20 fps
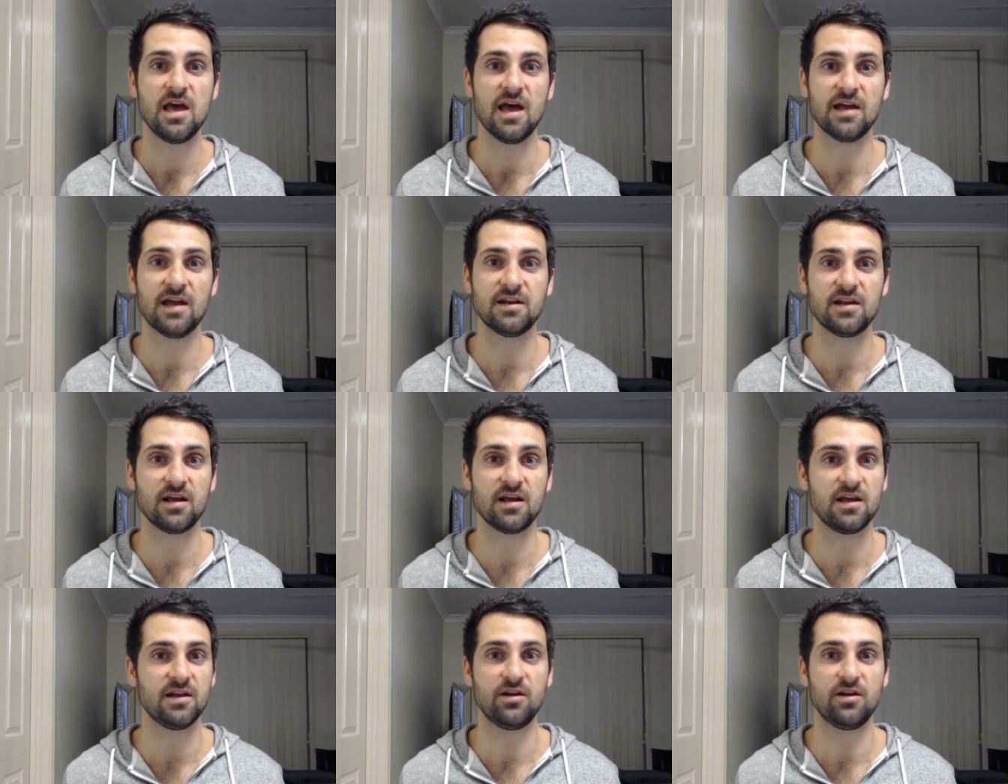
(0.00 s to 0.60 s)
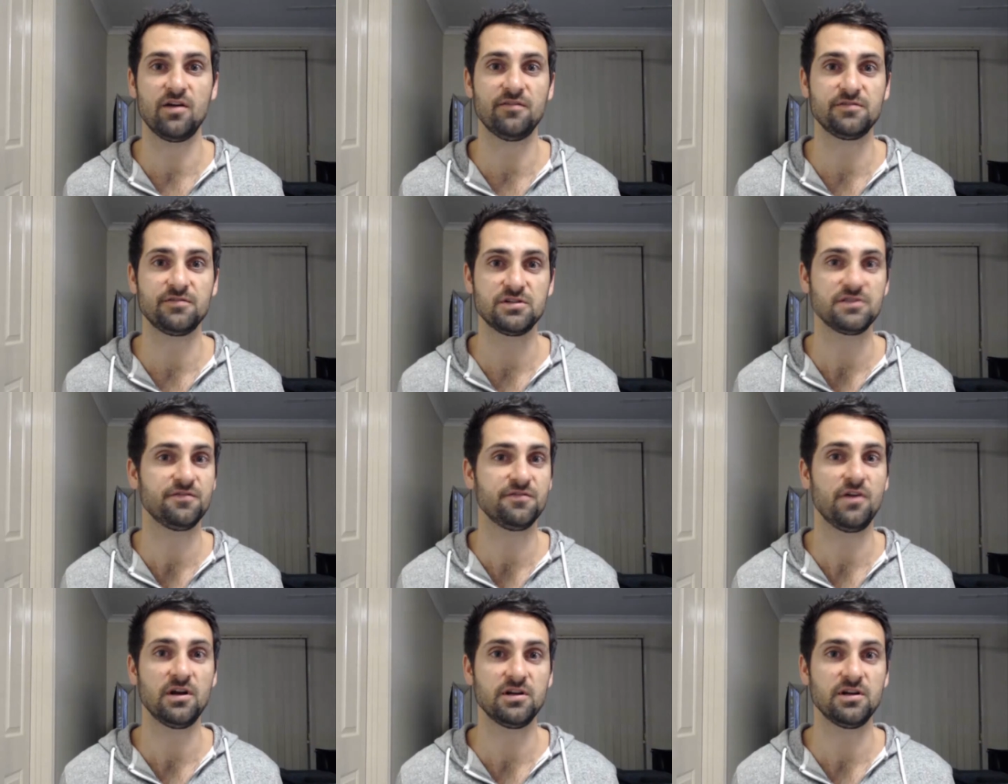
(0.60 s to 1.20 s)
And I
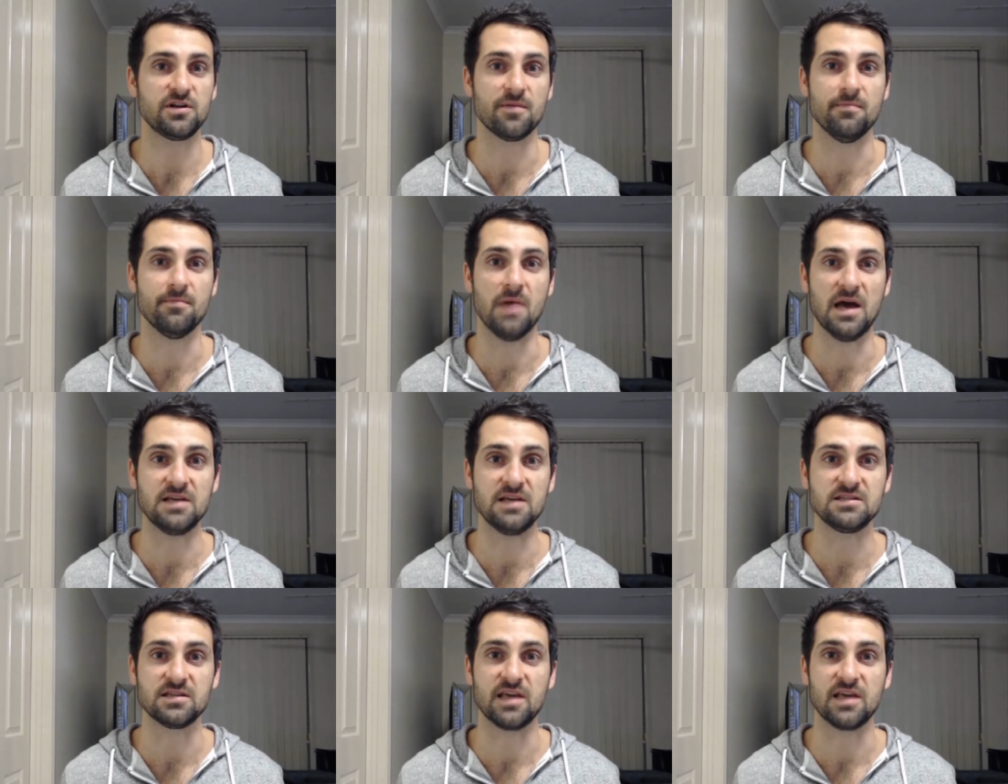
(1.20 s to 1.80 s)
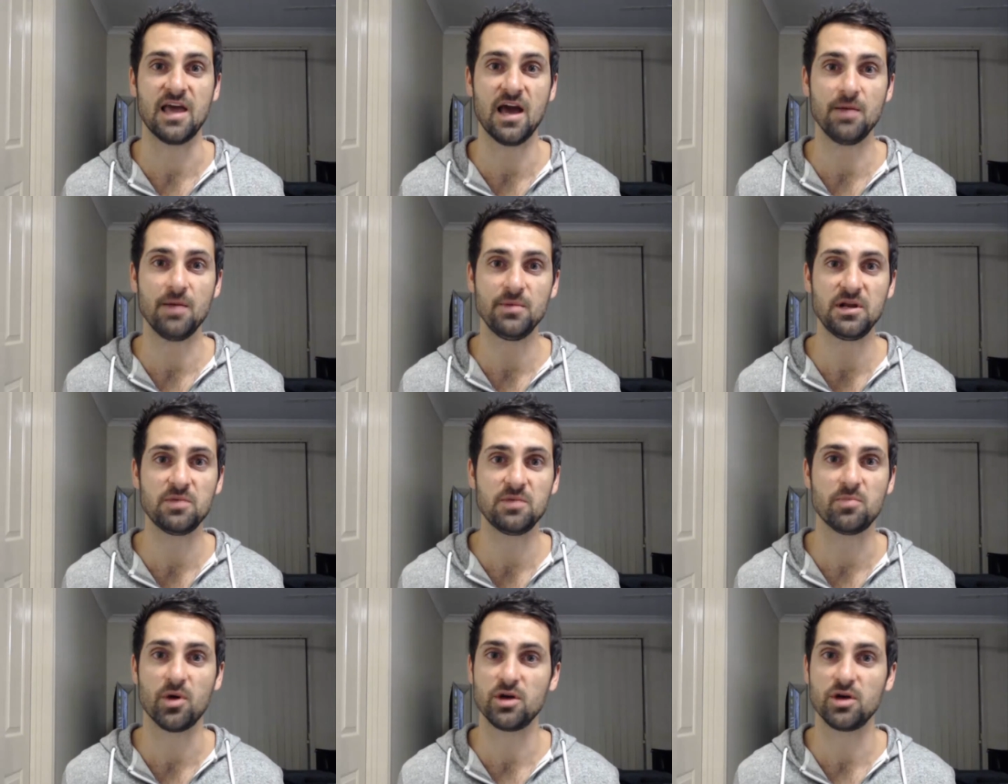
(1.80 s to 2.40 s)
just find it amazing how
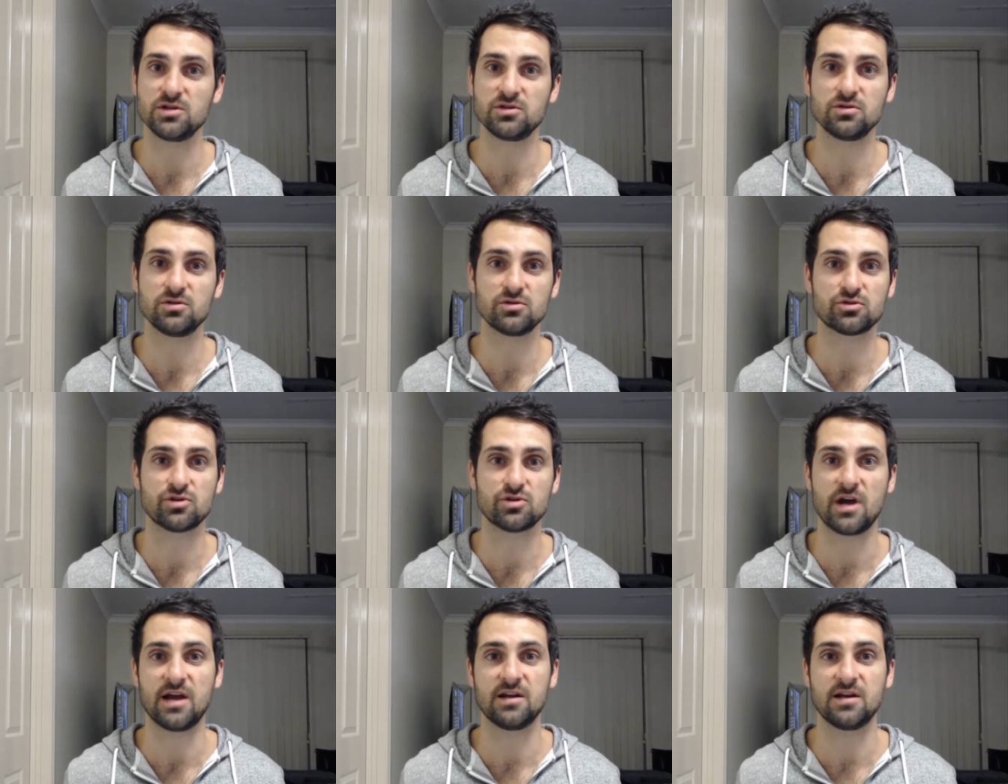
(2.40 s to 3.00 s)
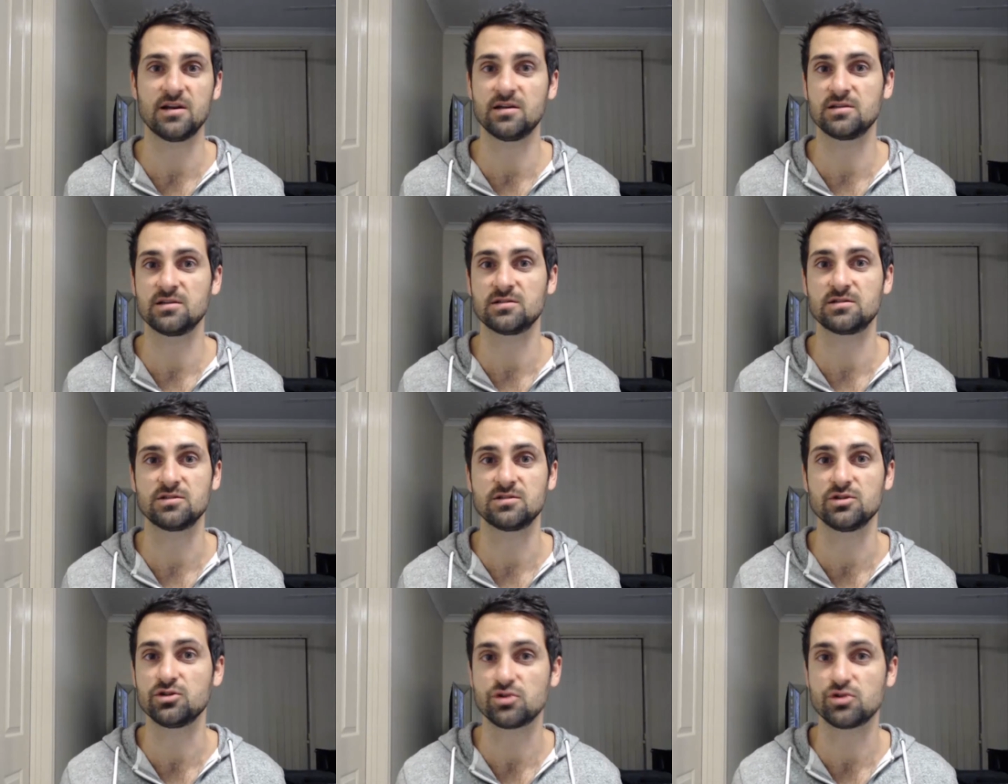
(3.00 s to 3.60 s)
many personal
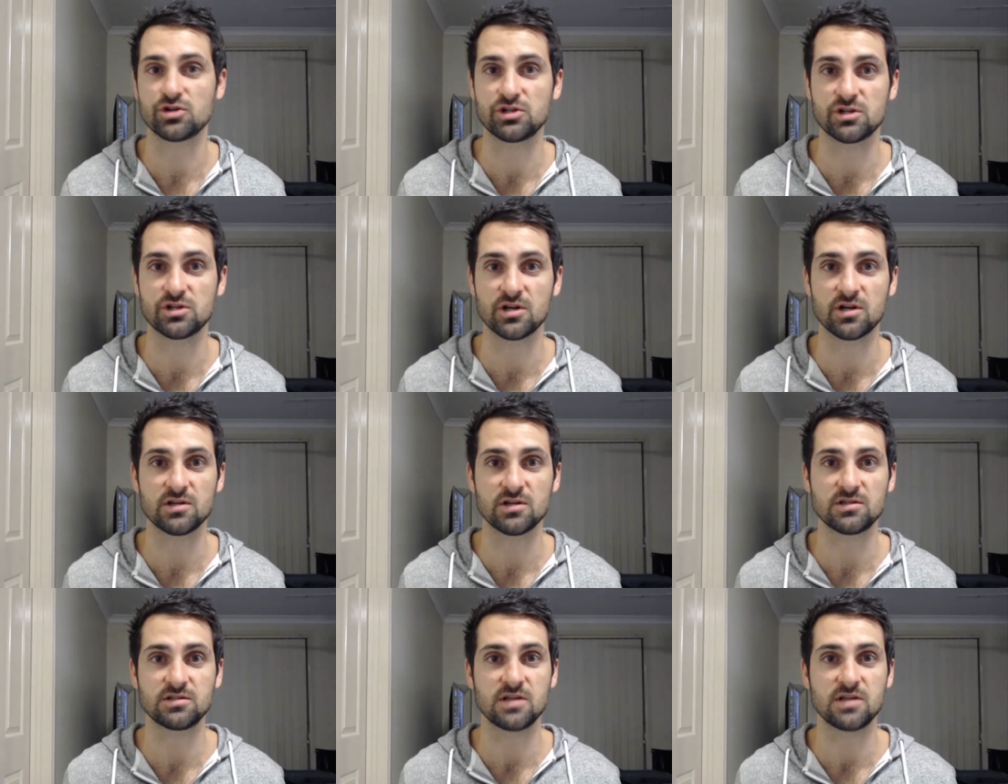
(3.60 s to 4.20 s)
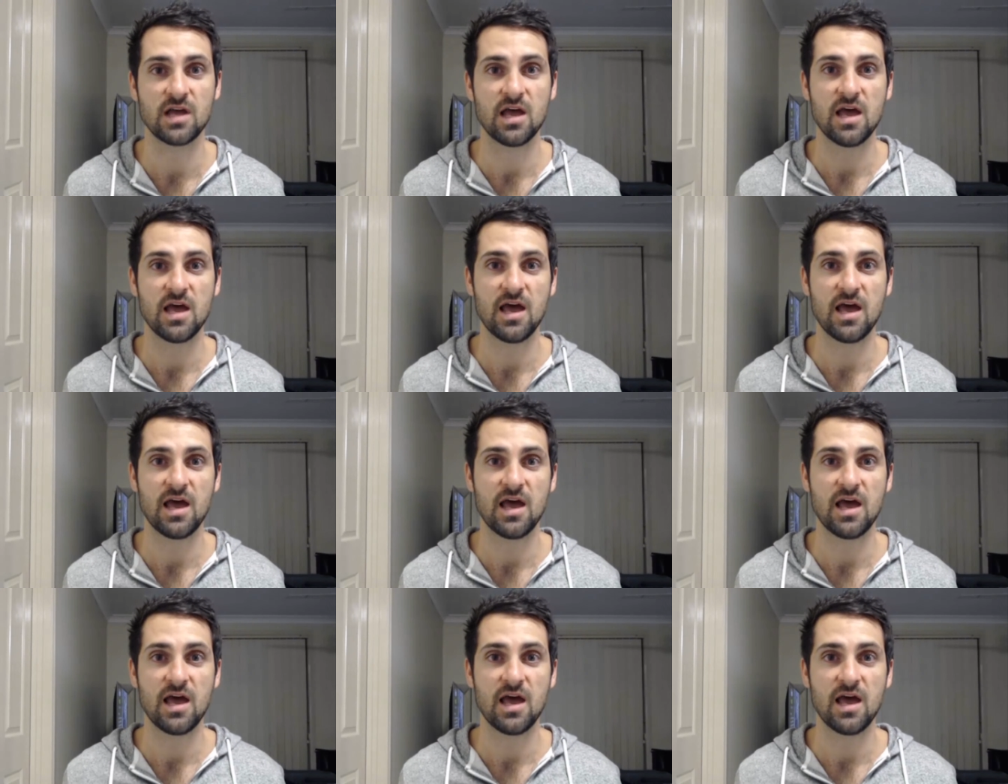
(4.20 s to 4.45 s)
trainers, nutritionists,